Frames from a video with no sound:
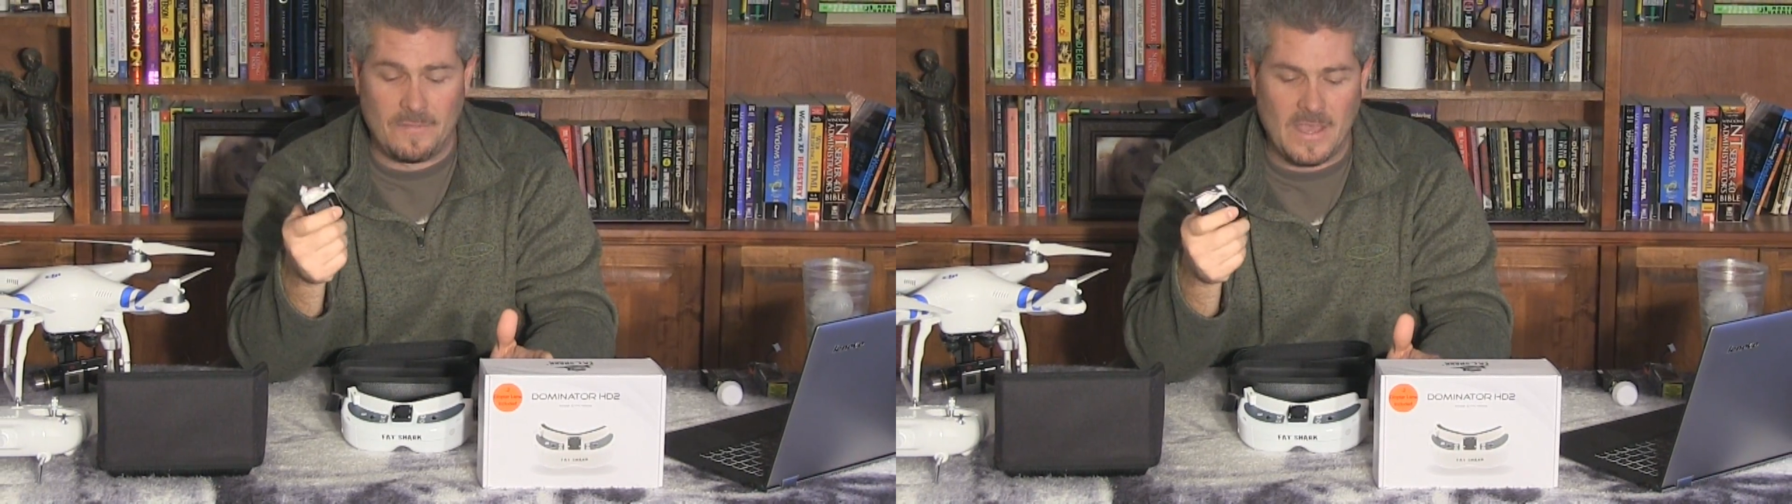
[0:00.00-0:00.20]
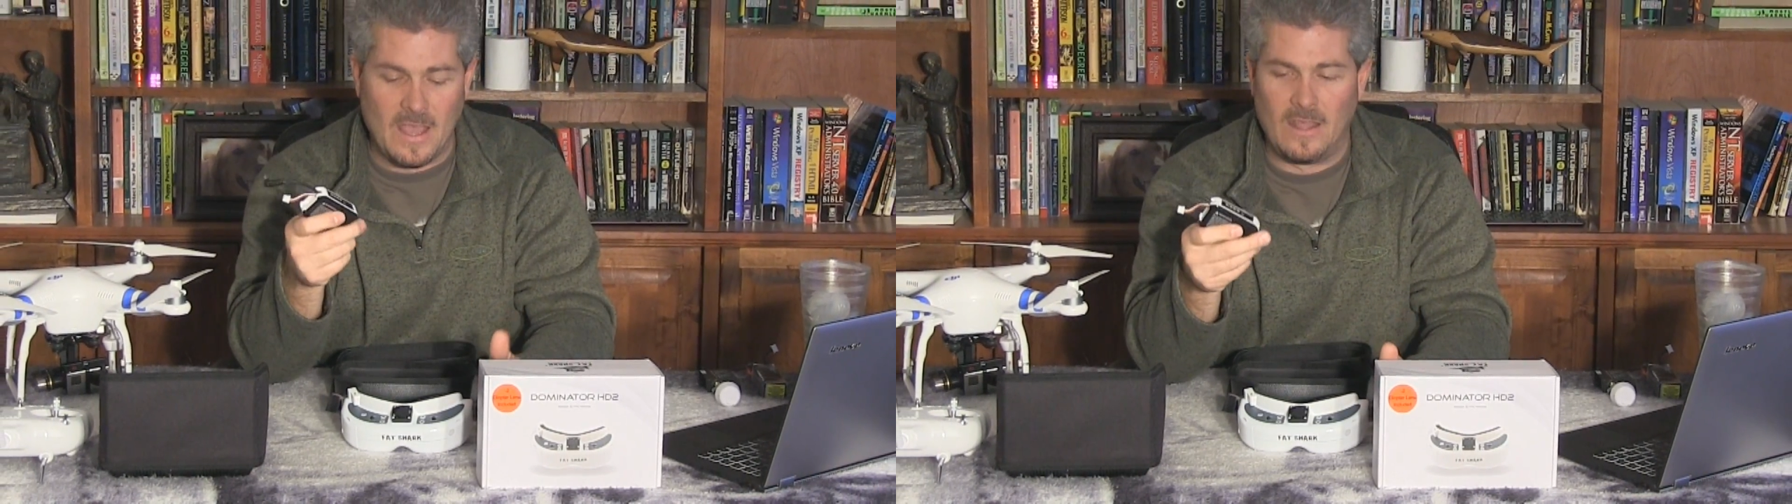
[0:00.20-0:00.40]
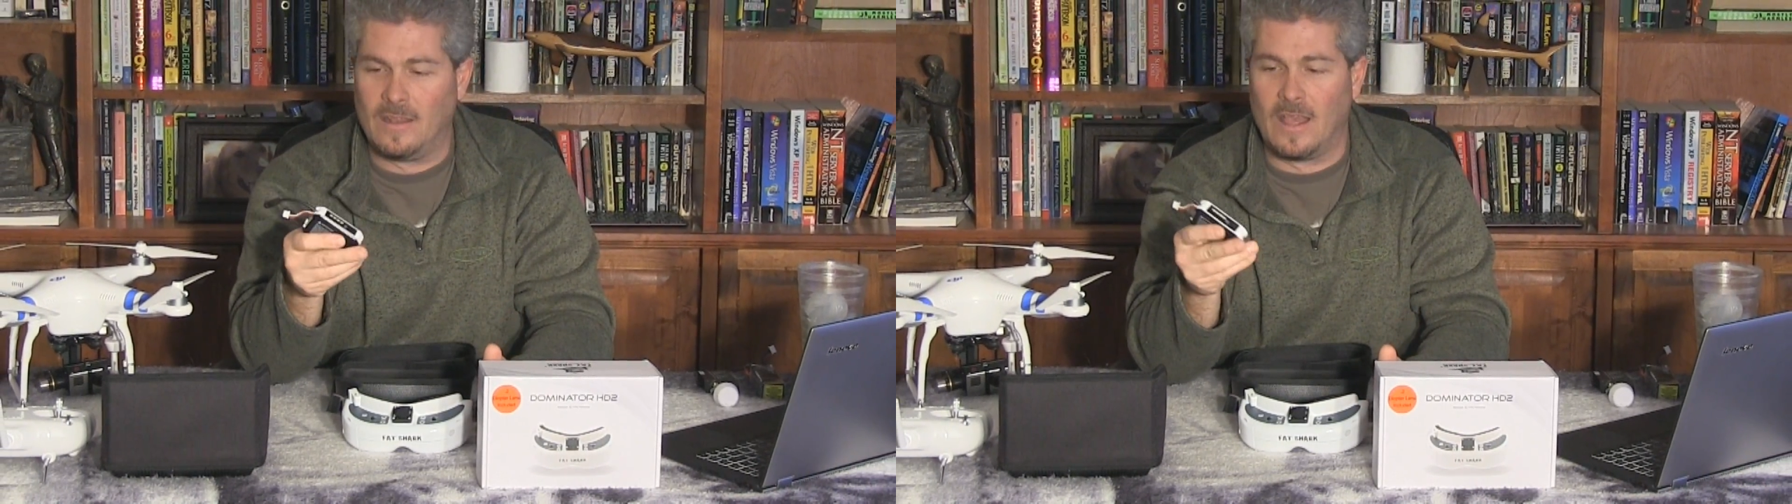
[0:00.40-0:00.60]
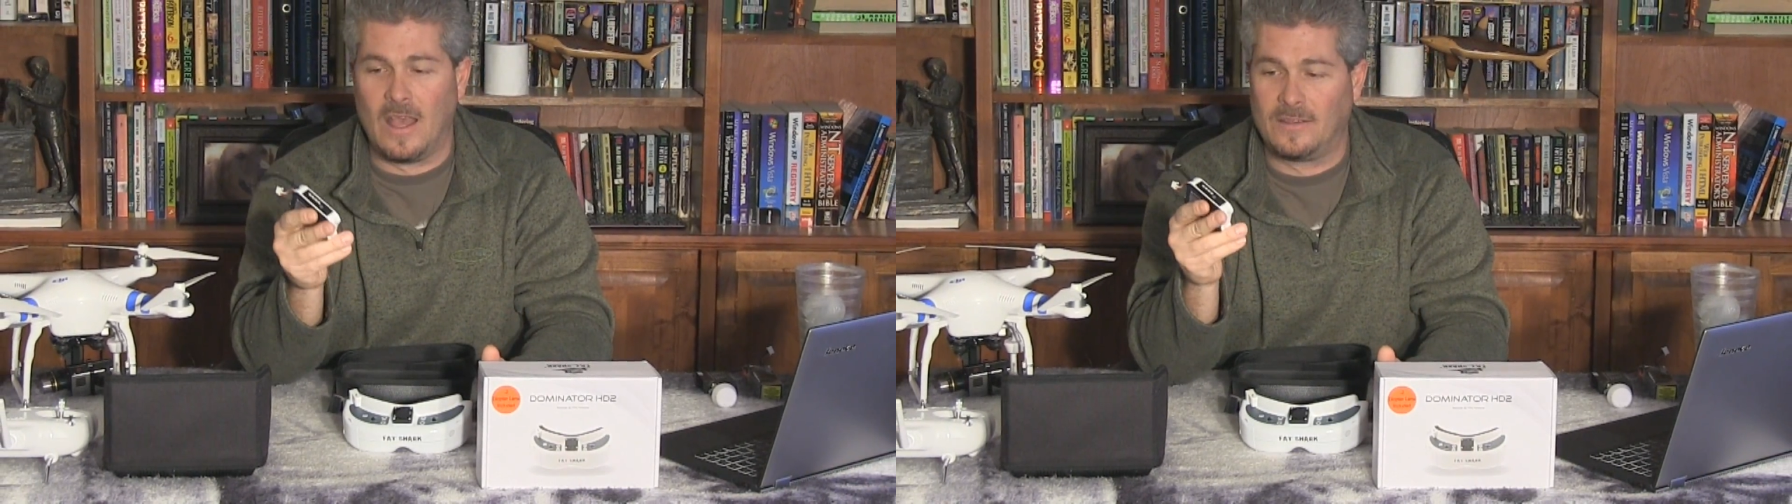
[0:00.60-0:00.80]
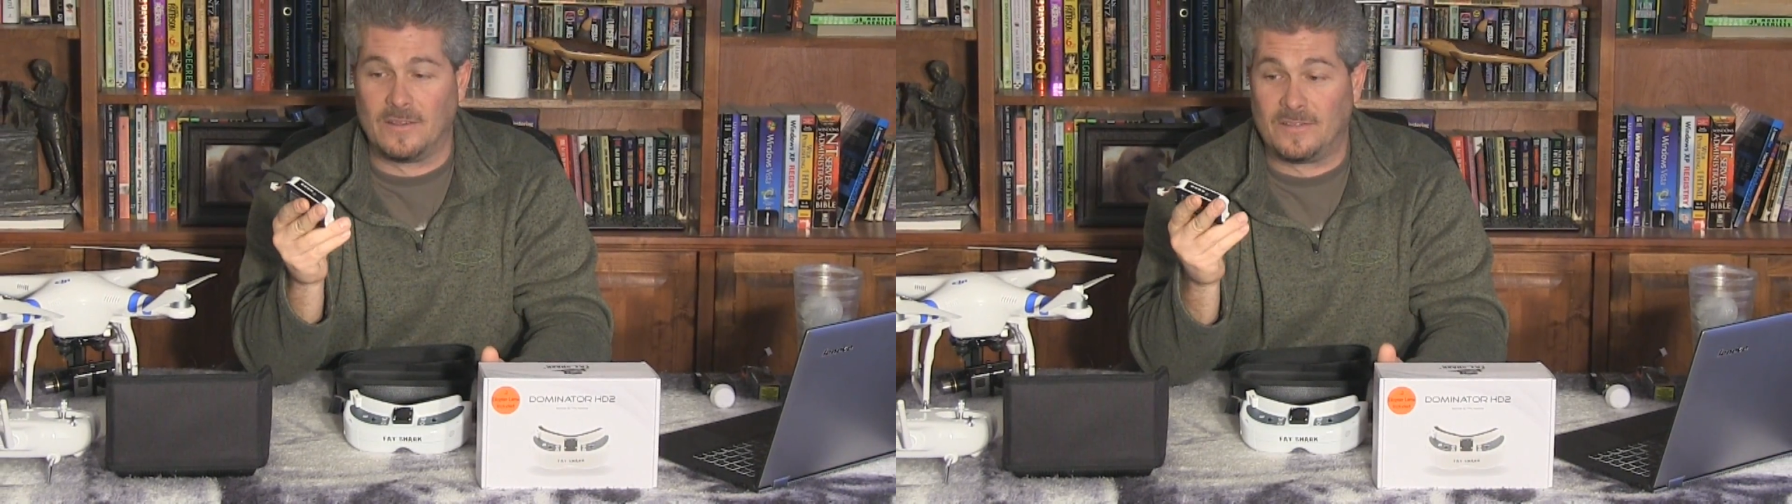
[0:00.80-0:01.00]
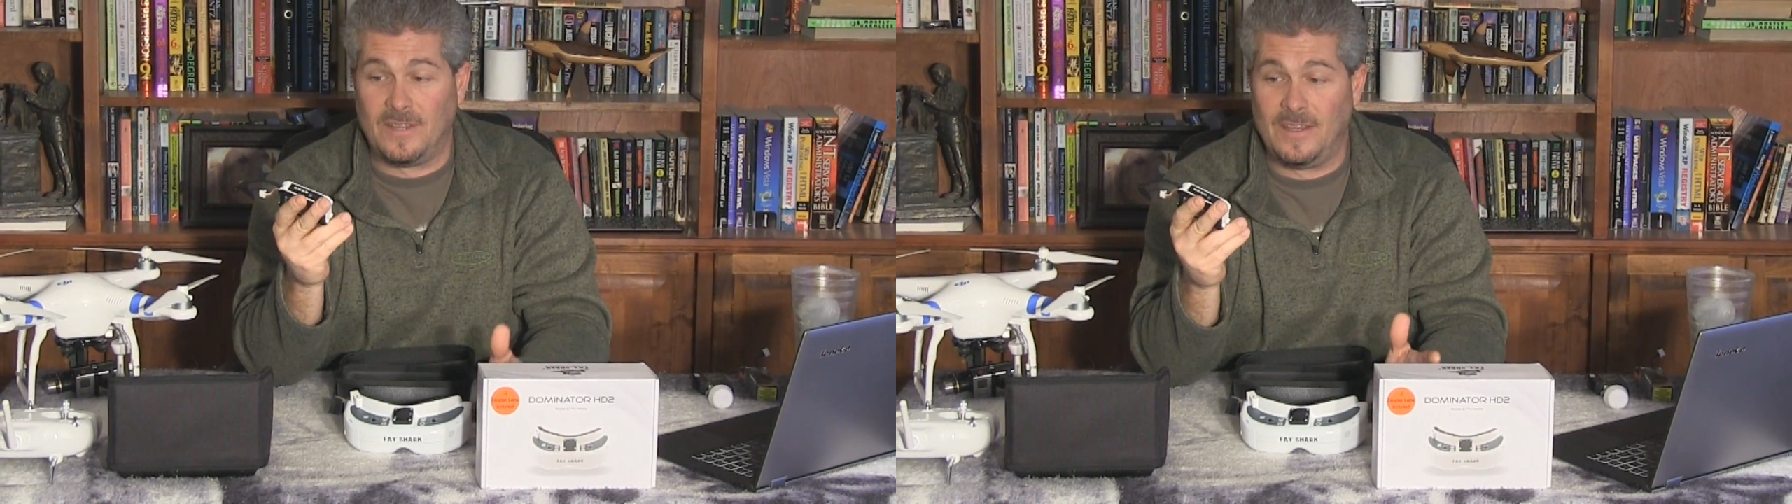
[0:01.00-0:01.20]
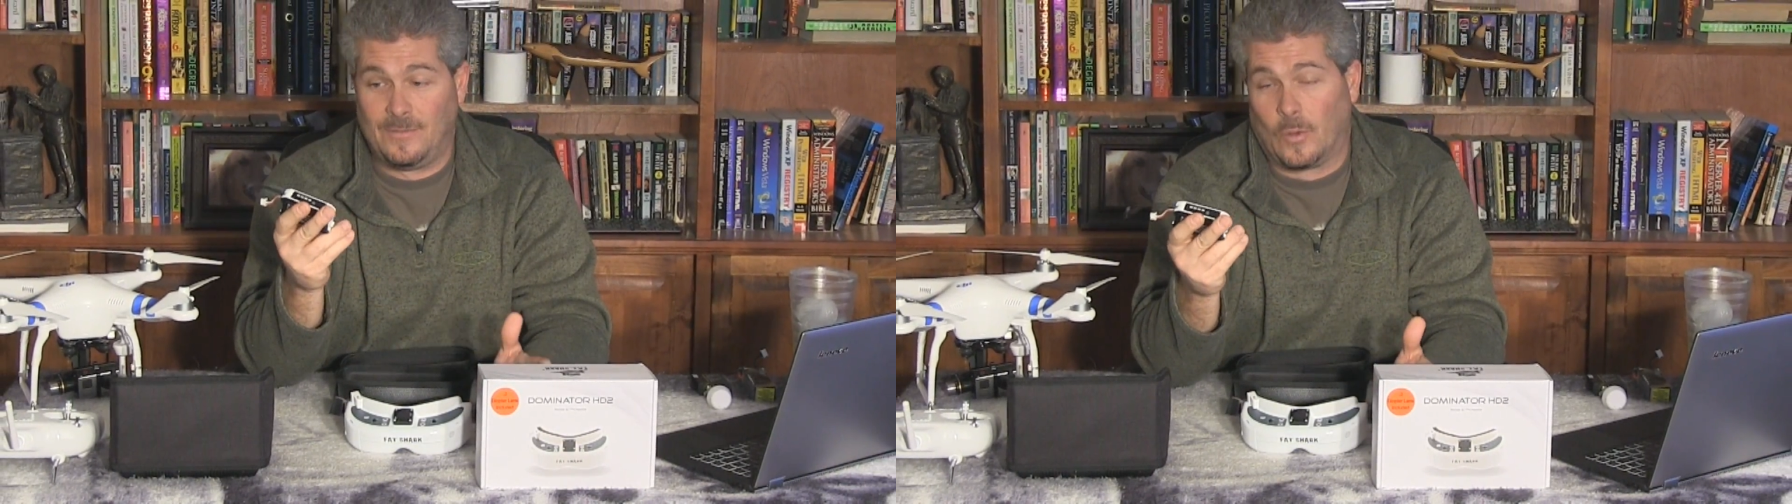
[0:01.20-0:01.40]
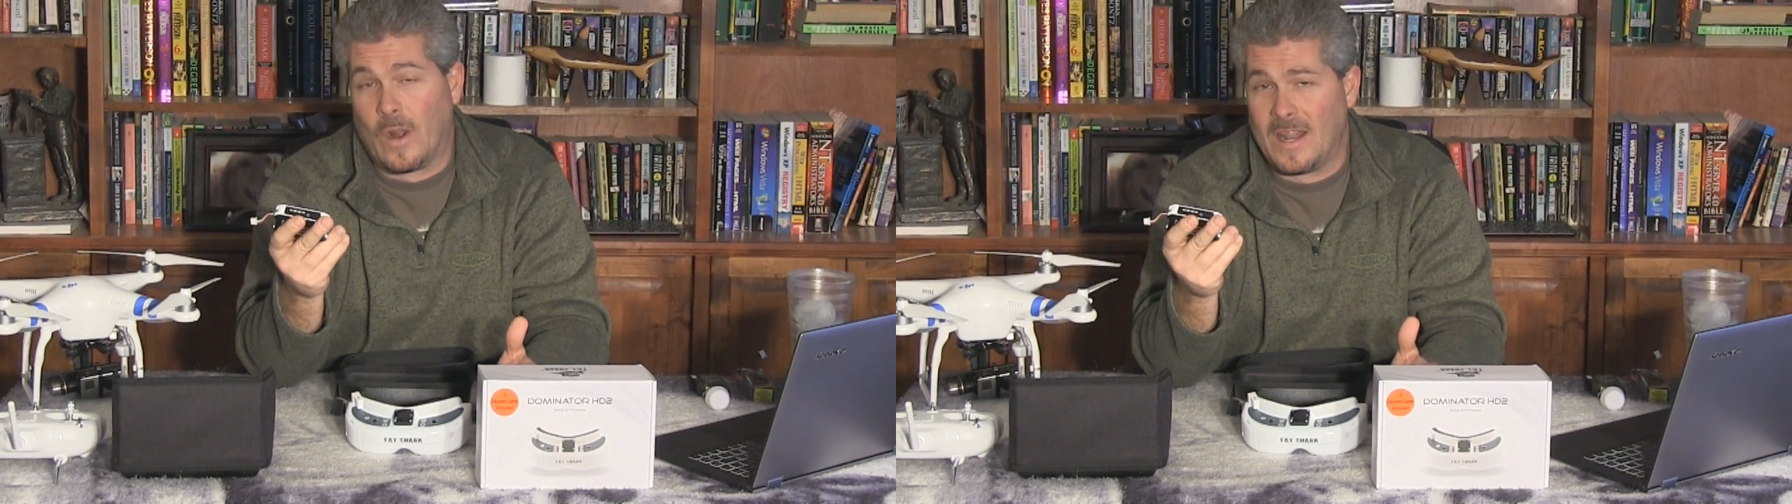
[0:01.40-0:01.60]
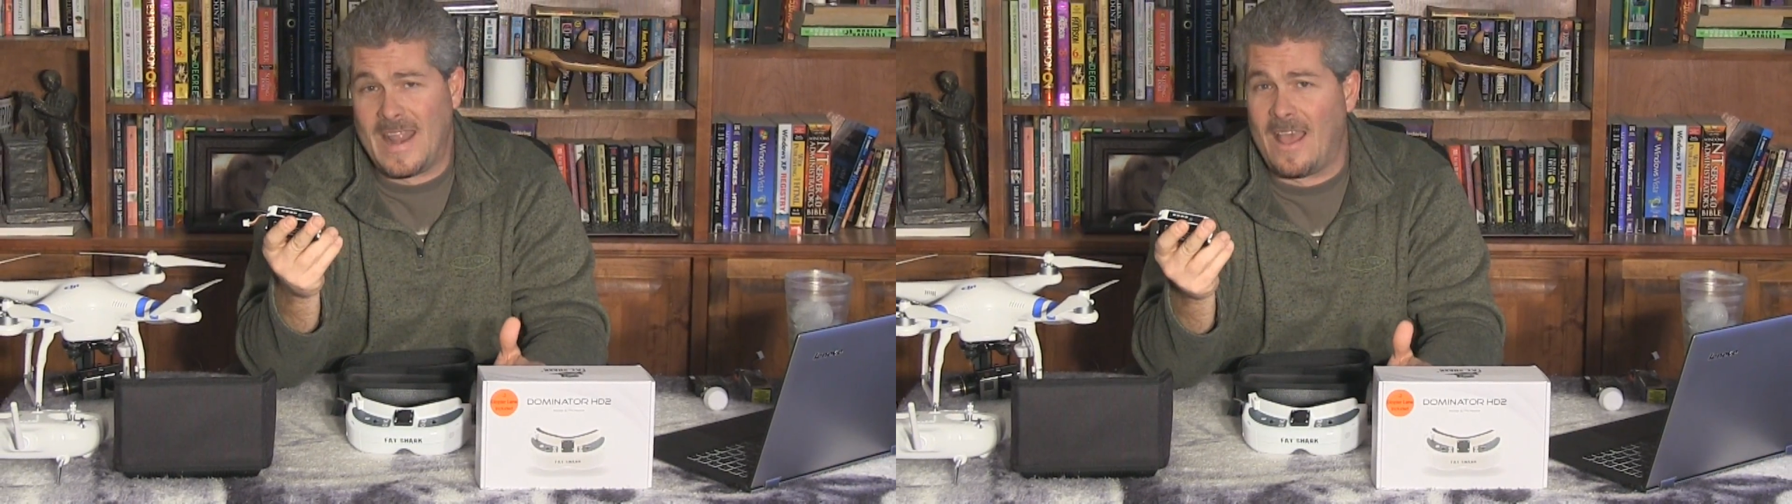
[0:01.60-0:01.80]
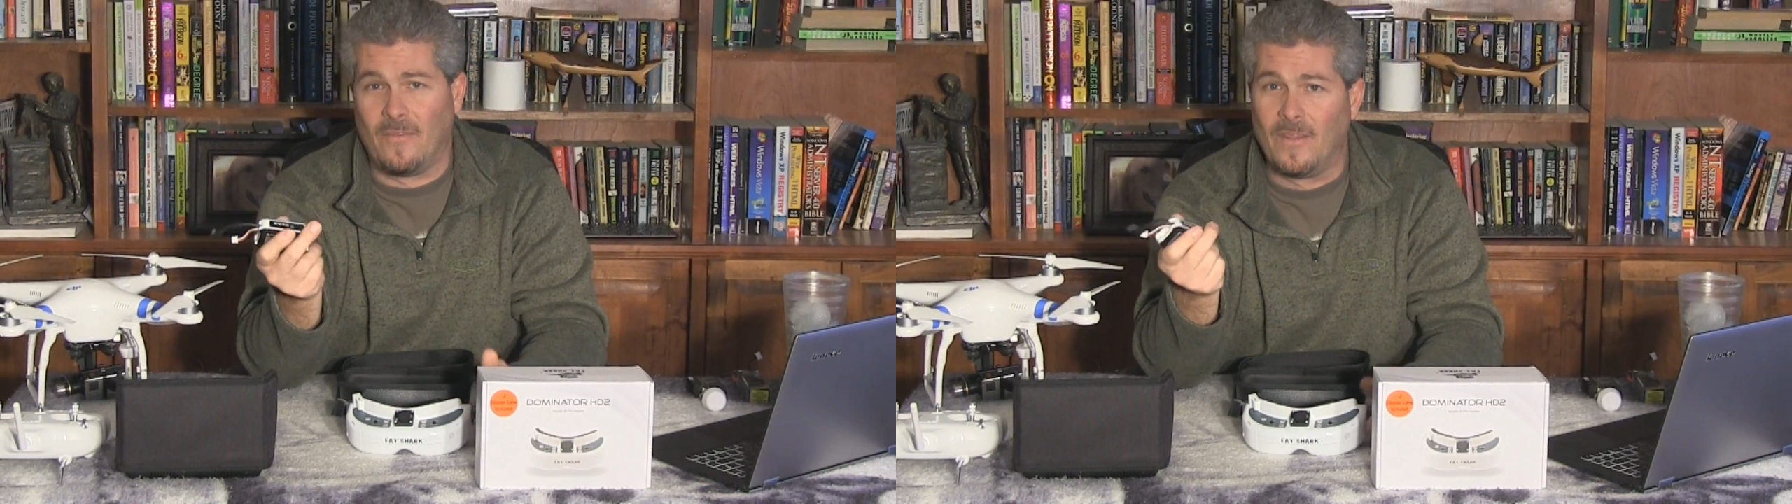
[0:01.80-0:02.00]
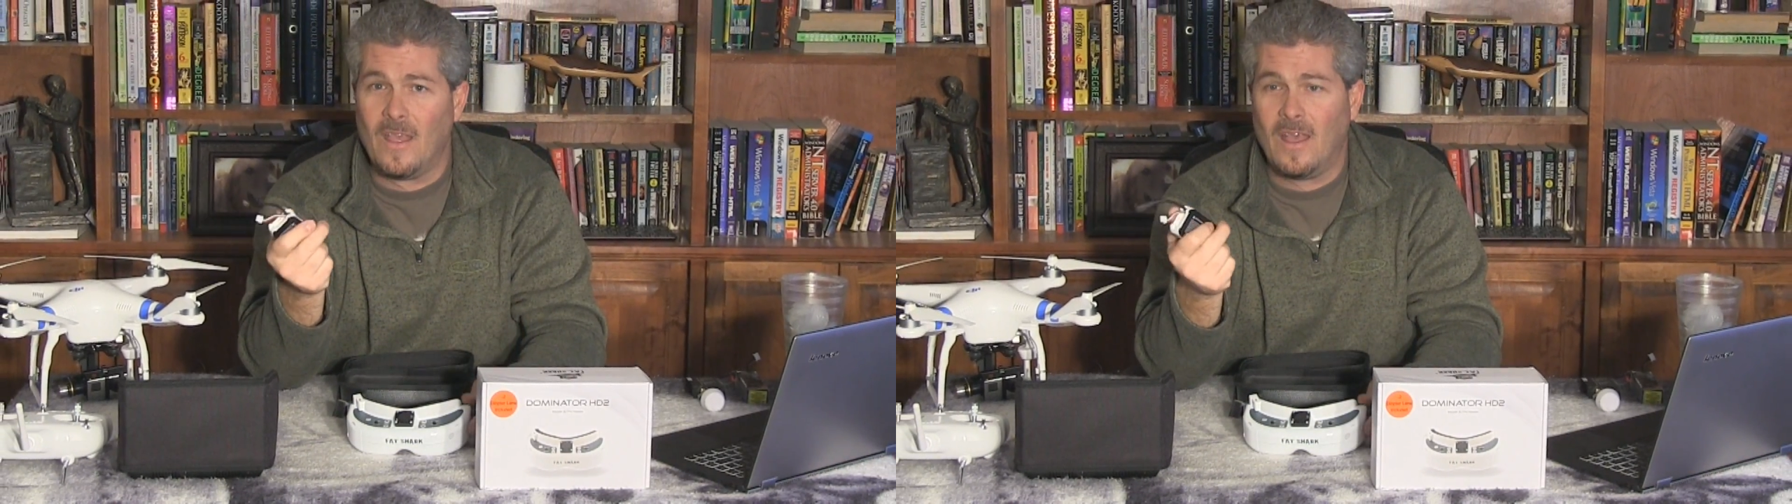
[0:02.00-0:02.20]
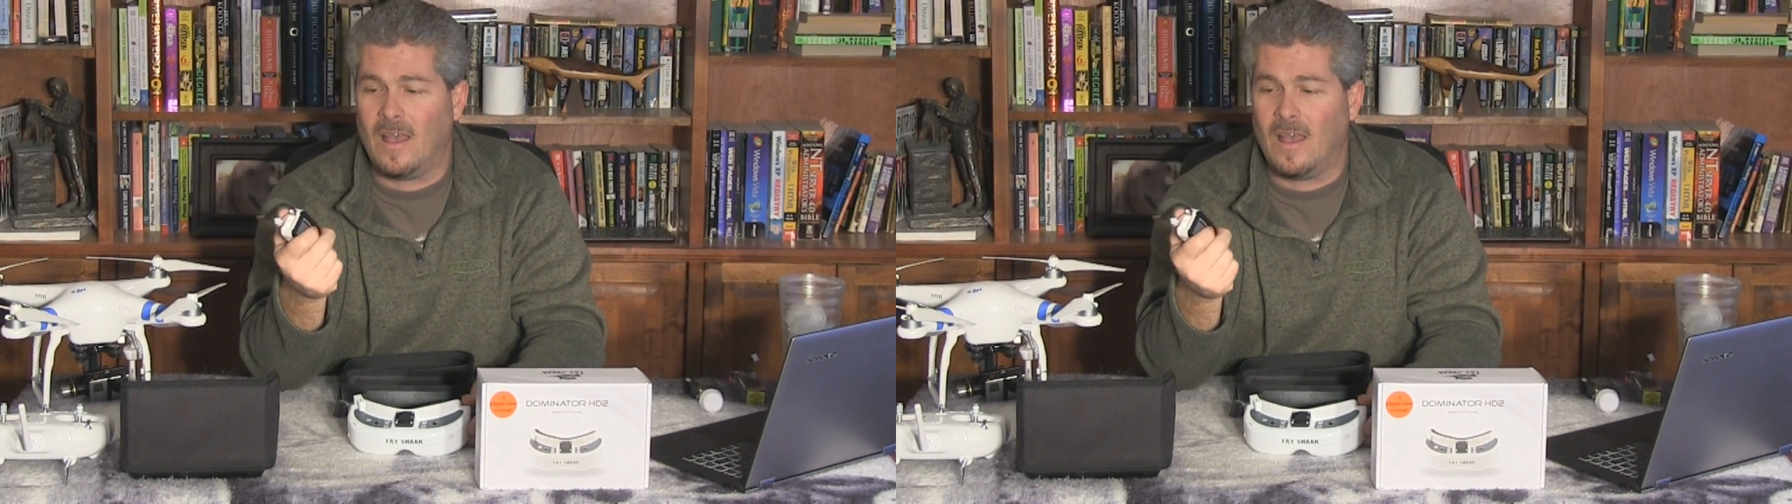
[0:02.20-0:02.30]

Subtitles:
enough yet to run it down.